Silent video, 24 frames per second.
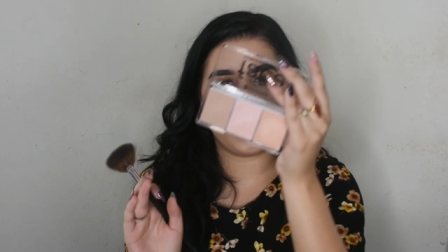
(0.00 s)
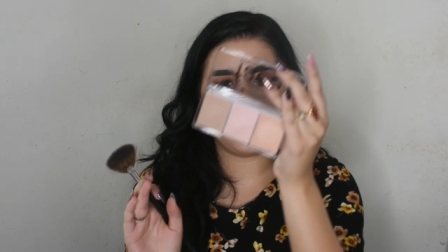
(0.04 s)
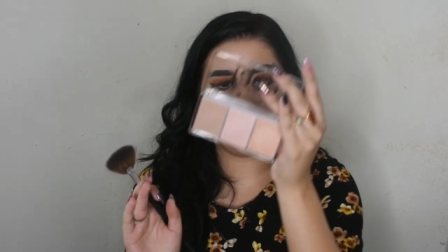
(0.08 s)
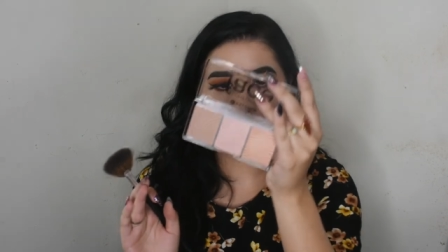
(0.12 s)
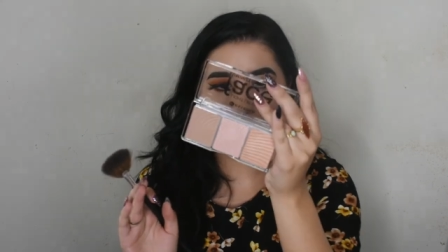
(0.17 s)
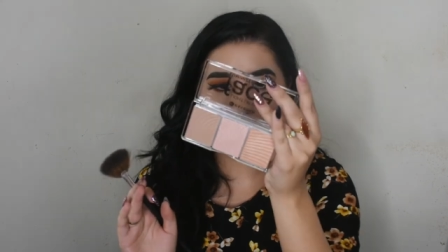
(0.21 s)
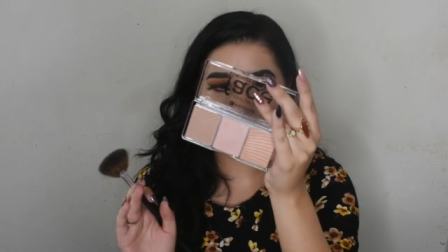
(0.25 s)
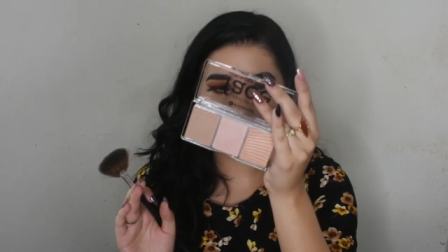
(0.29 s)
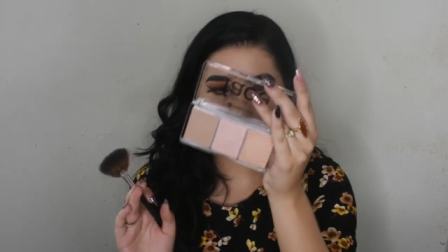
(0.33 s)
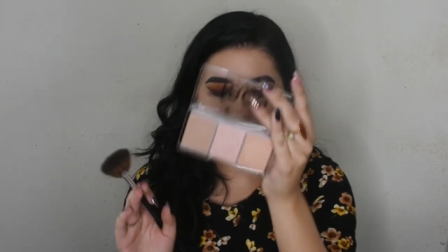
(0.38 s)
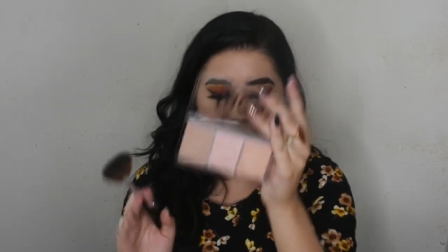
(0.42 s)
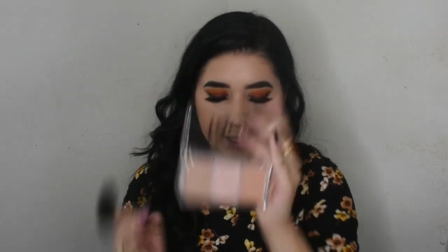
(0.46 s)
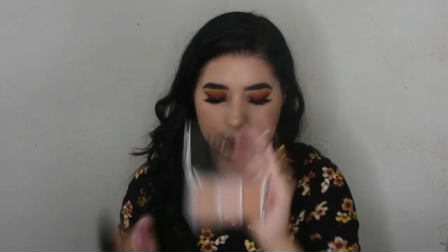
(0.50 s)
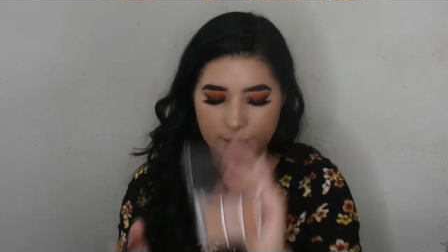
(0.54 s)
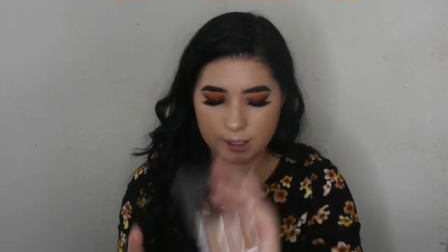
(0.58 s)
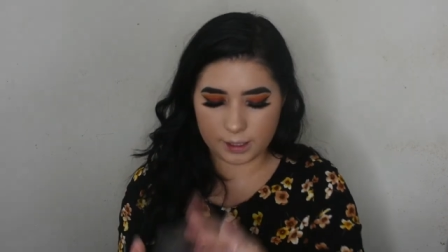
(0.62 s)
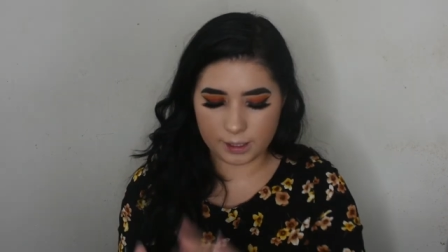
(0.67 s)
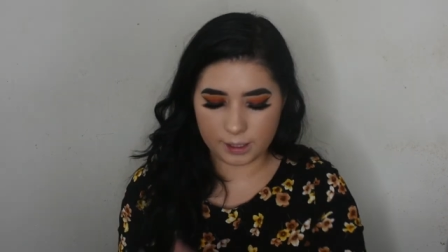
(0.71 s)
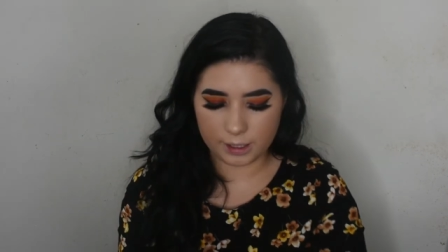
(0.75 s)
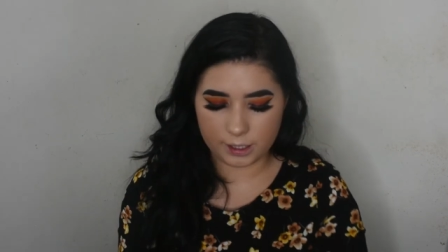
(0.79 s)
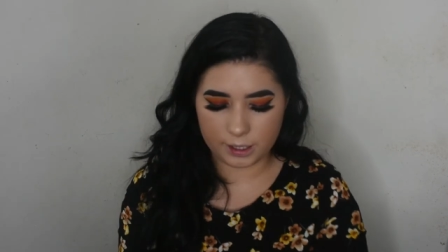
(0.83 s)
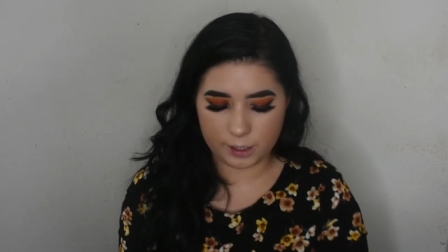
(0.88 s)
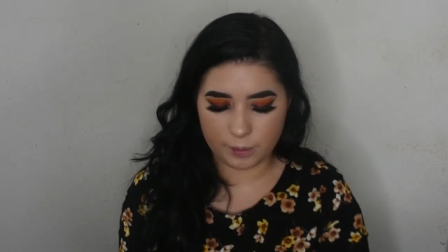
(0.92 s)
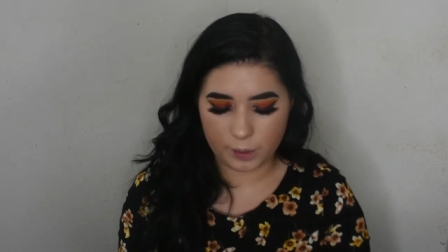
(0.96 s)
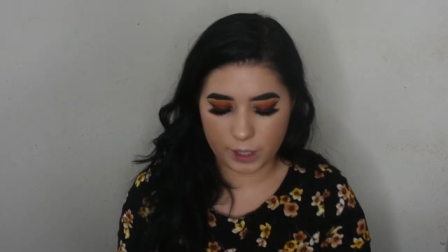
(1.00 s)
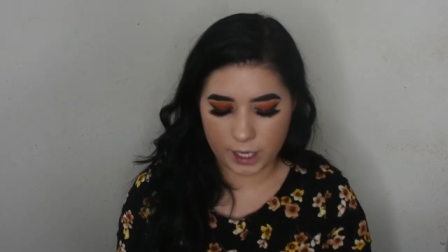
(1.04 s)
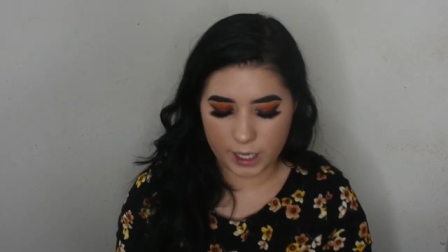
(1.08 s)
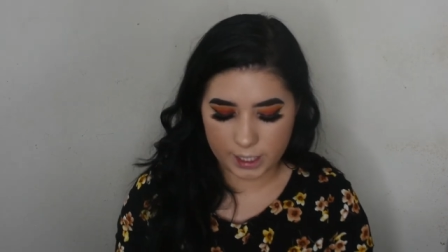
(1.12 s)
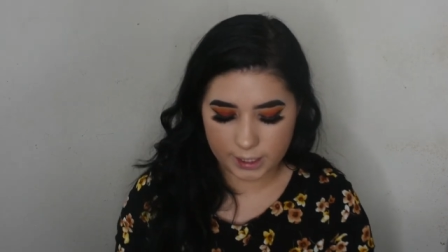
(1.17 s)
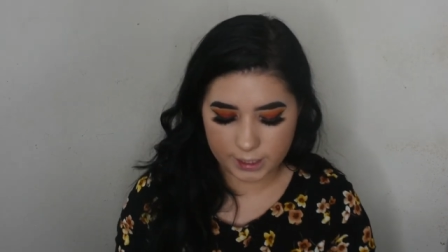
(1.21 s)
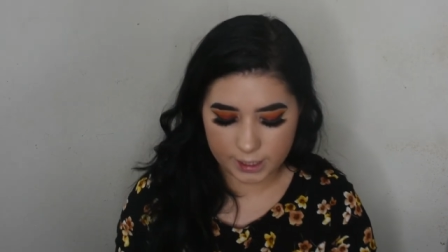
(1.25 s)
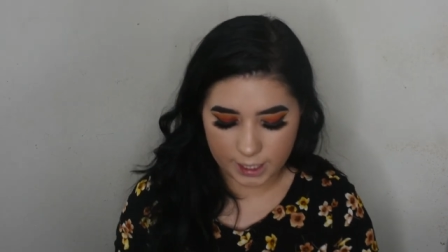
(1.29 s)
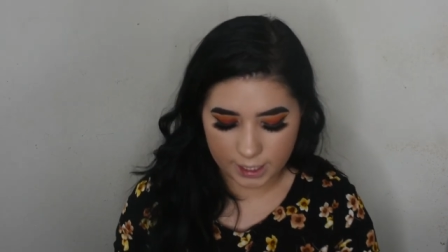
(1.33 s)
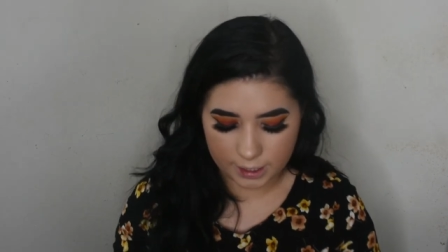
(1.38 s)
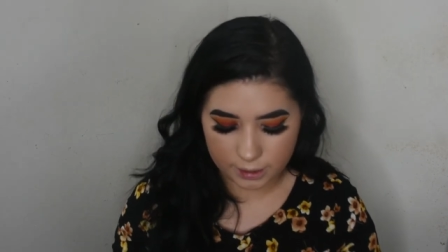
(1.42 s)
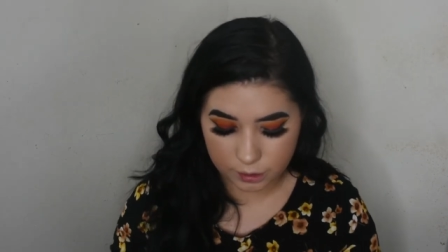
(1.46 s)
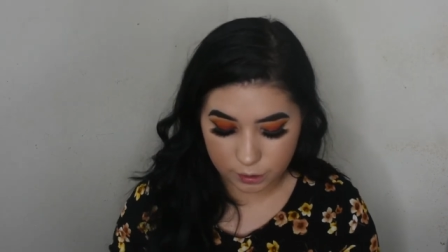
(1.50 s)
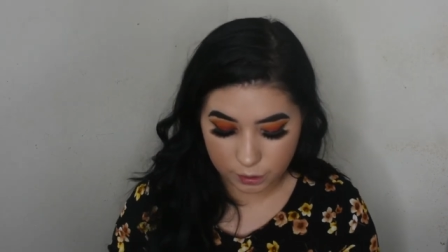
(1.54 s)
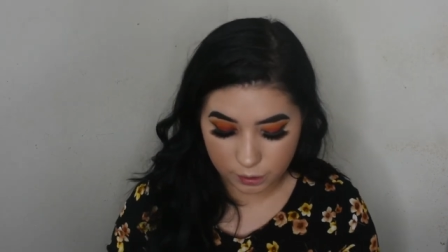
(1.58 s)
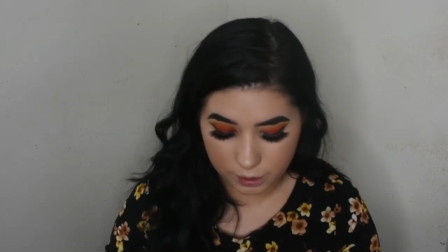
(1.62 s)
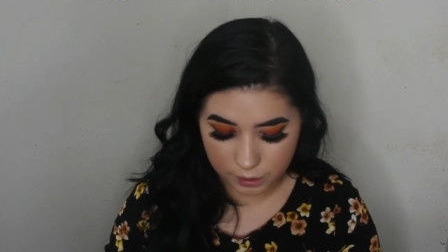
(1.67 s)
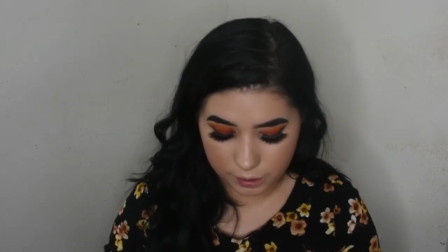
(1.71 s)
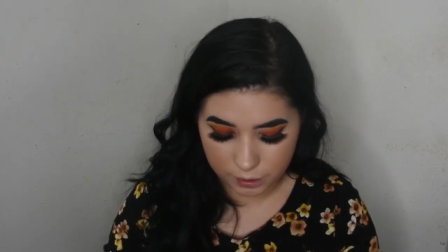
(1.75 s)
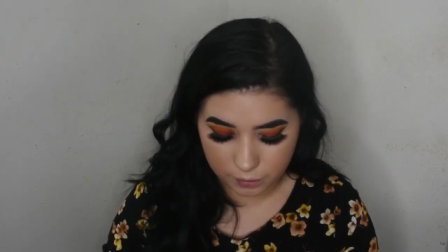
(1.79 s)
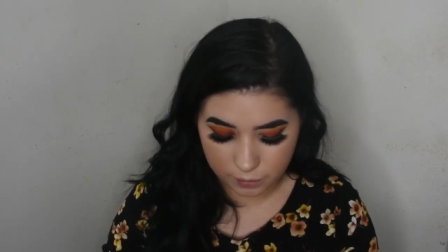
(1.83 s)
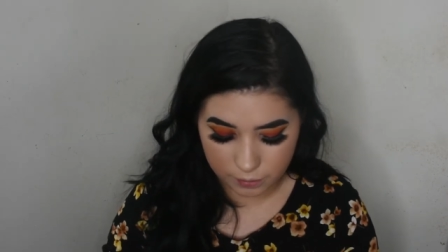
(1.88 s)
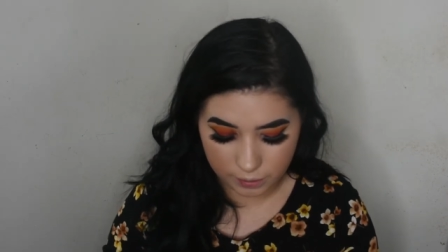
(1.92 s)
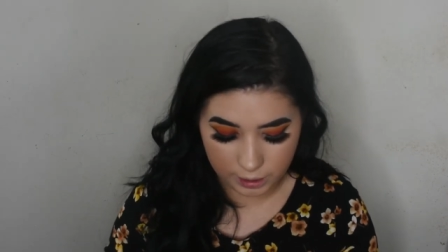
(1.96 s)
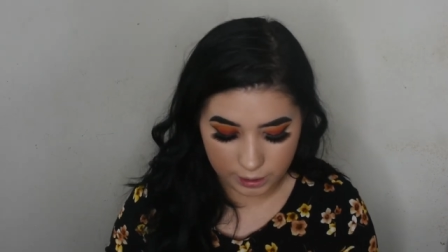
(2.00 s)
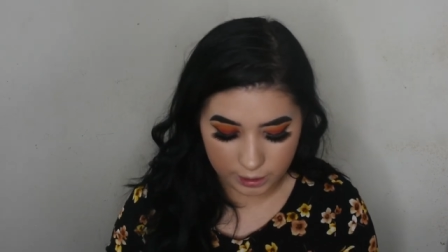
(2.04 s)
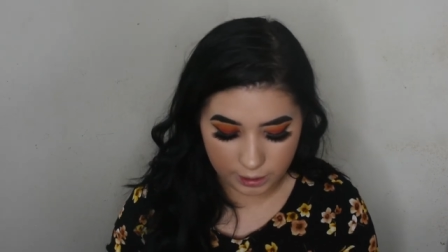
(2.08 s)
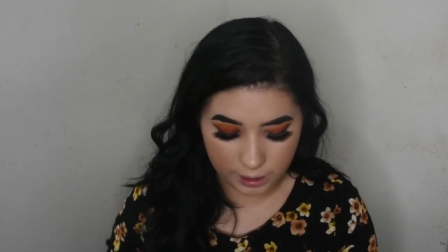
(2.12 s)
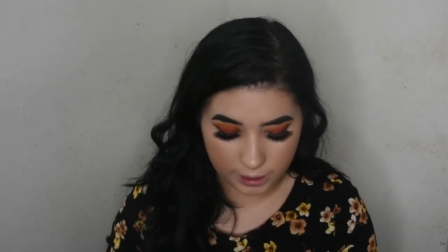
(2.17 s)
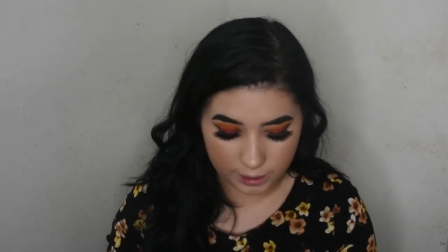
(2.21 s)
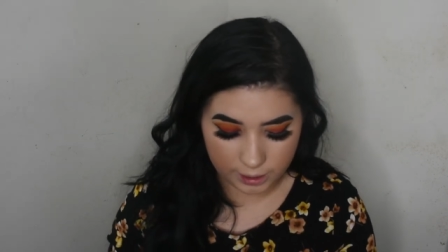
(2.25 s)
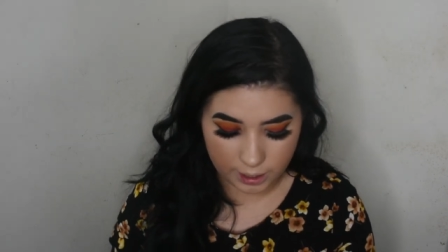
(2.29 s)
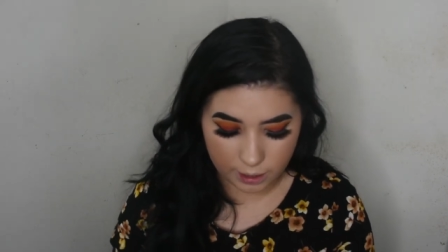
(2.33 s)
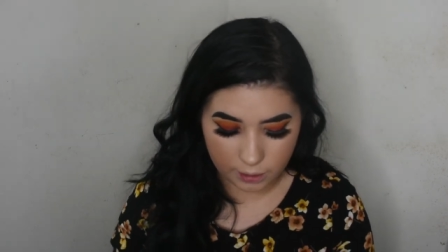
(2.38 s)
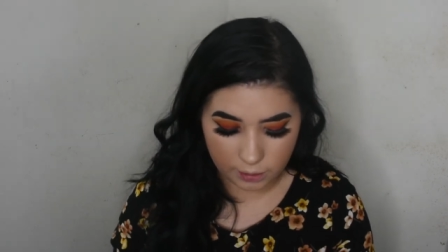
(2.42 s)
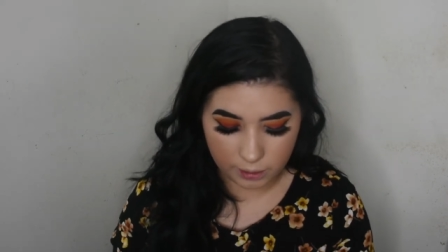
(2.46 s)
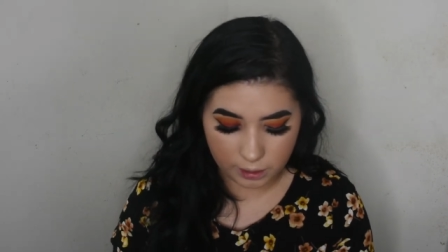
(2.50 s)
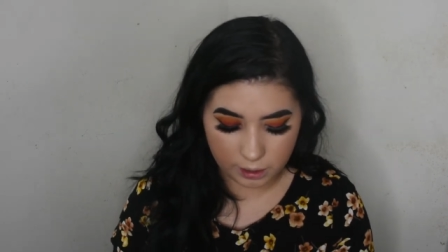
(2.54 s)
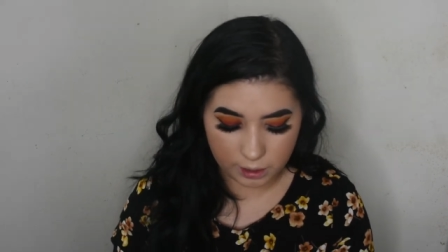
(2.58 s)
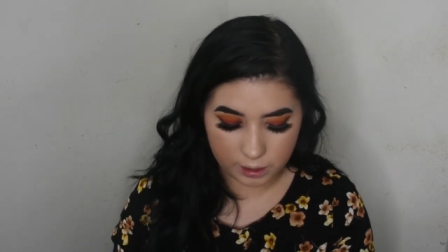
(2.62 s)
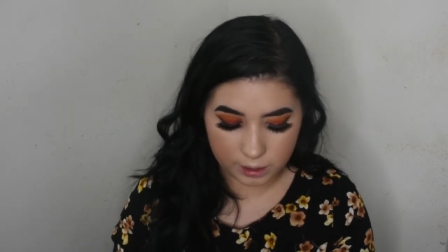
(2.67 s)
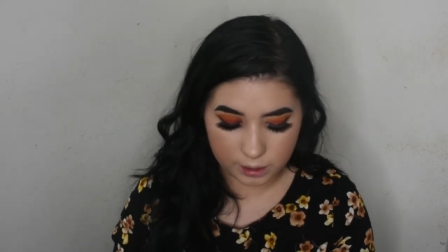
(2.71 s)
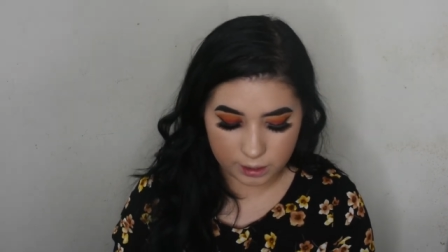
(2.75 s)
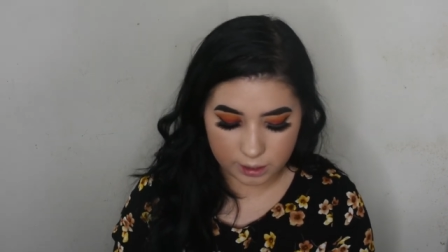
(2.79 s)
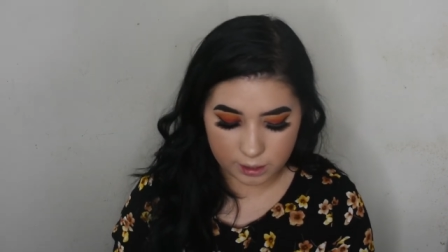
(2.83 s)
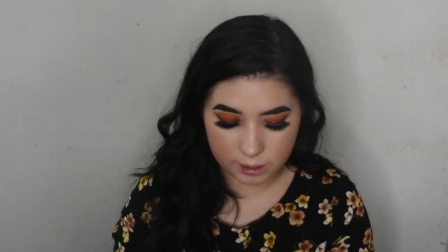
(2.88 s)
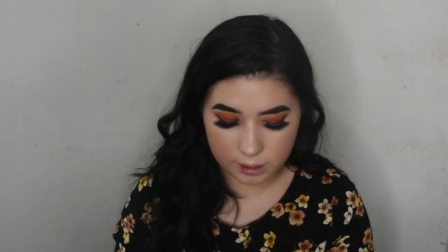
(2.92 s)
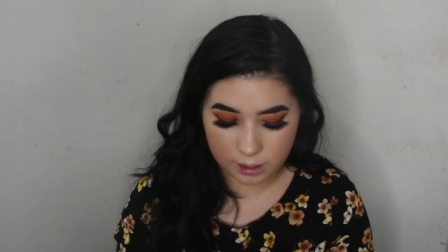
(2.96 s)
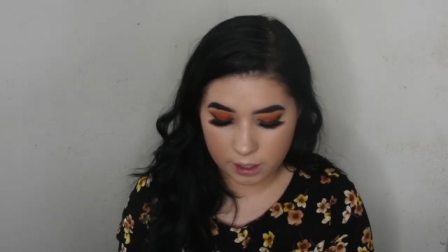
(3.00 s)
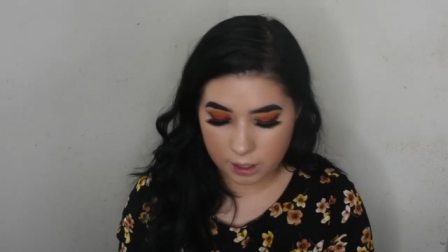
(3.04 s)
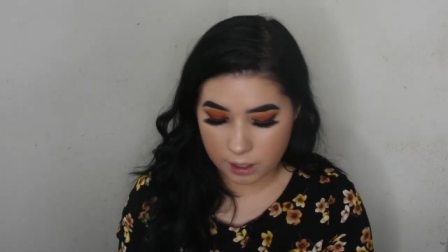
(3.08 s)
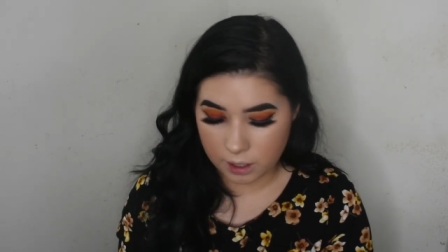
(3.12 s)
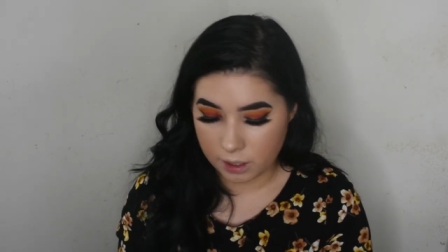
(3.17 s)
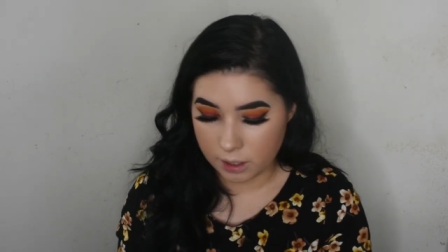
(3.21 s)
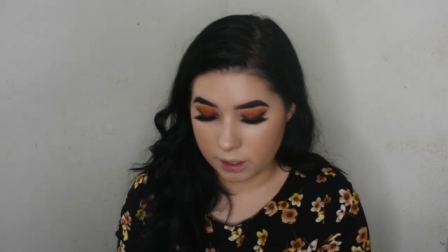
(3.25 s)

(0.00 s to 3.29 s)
I am pleasantly surprised. I actually do really like how it looks.